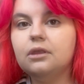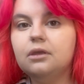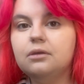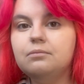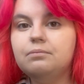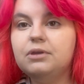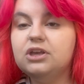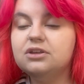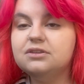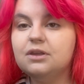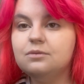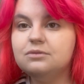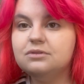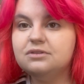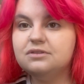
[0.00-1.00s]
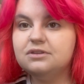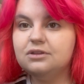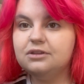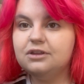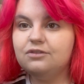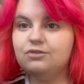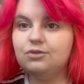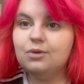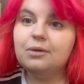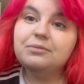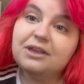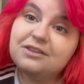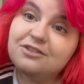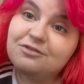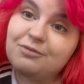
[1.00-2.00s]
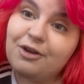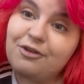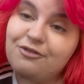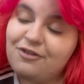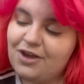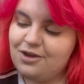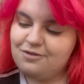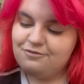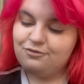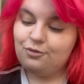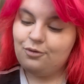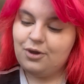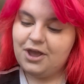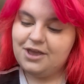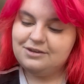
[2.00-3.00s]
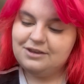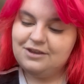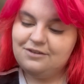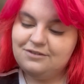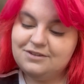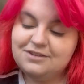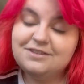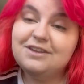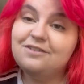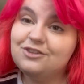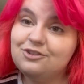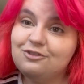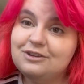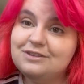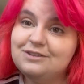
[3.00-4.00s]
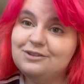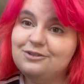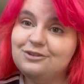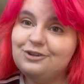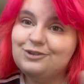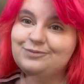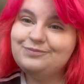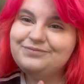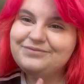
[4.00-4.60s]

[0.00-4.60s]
because I will still give you updates of my forehead to see if it's greasy or not.